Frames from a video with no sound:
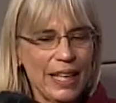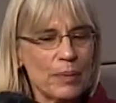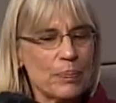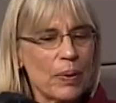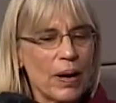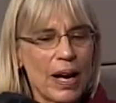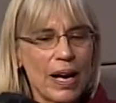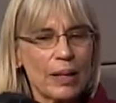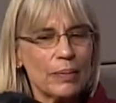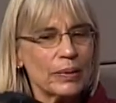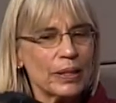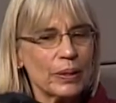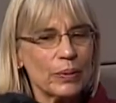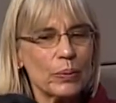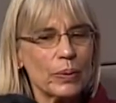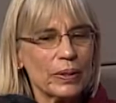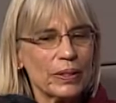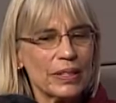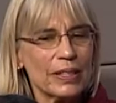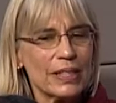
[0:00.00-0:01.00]
probably
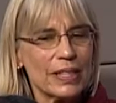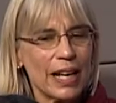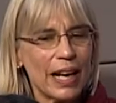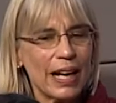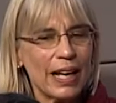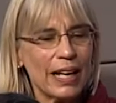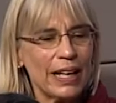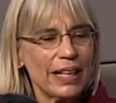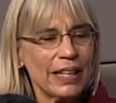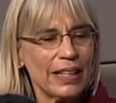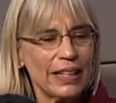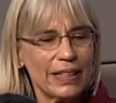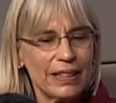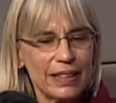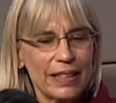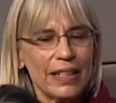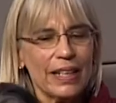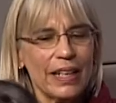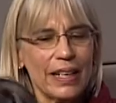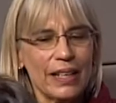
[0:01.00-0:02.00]
wouldn't. I
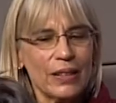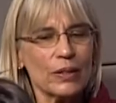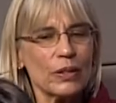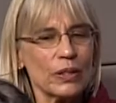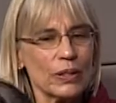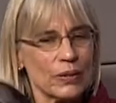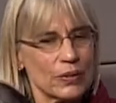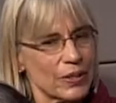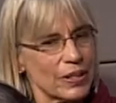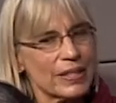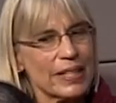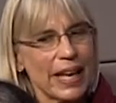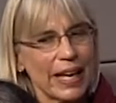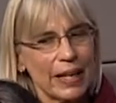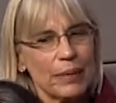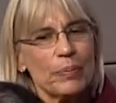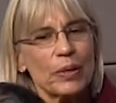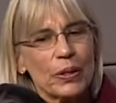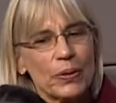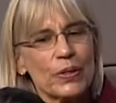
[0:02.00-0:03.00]
he'll stay
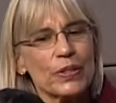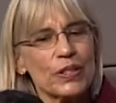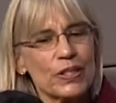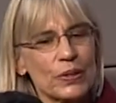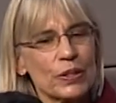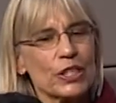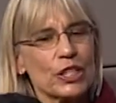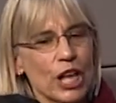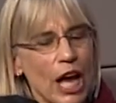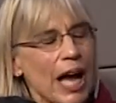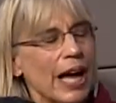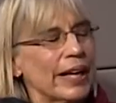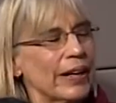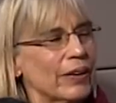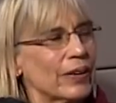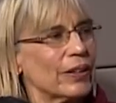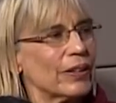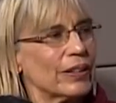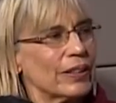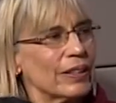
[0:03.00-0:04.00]
because he's
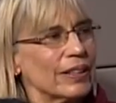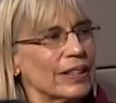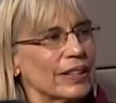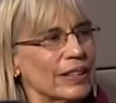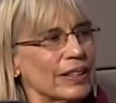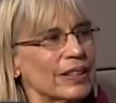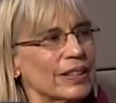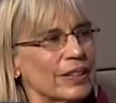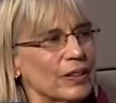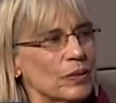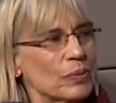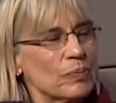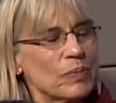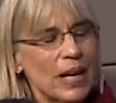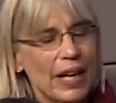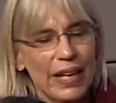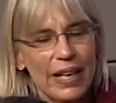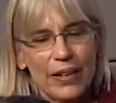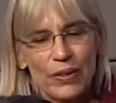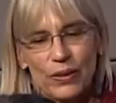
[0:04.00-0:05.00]
shyer. Okay.
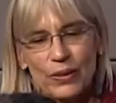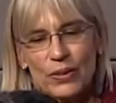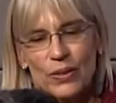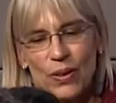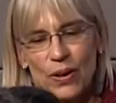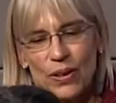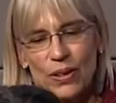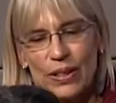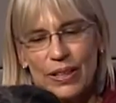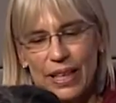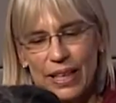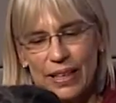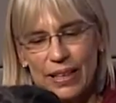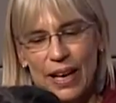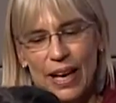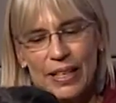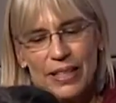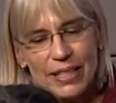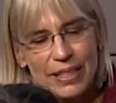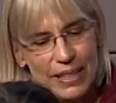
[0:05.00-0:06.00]
My okay. other dog that
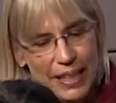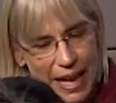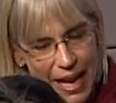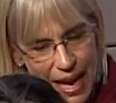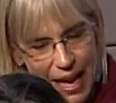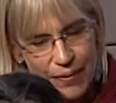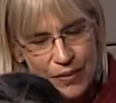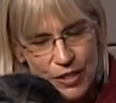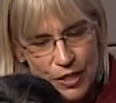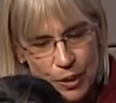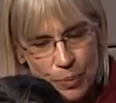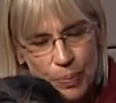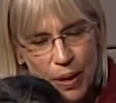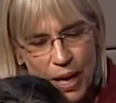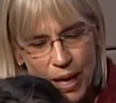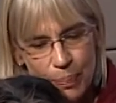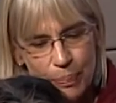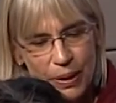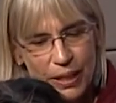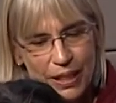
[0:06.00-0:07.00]
I didn't have as a
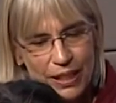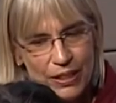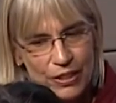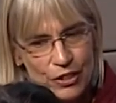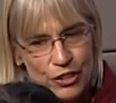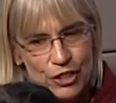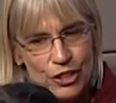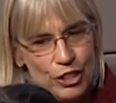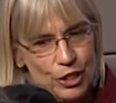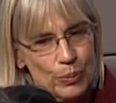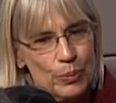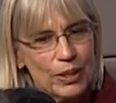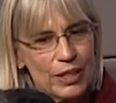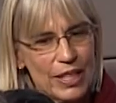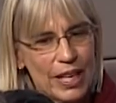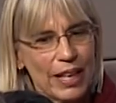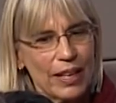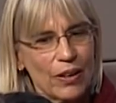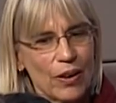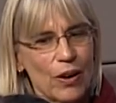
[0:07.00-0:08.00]
puppy, she would
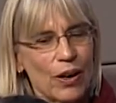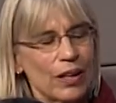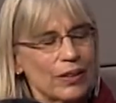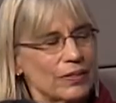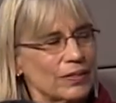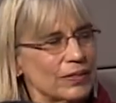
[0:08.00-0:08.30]
take off.